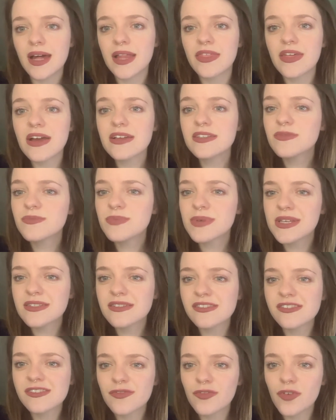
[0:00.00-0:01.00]
A Thousand
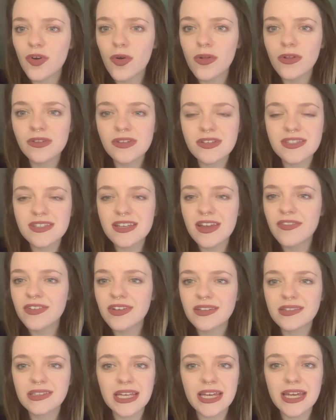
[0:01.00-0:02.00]
Pieces of Gold is
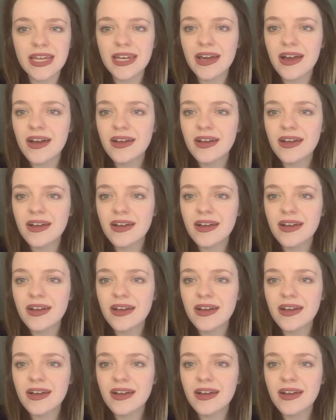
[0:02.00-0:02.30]
definitely an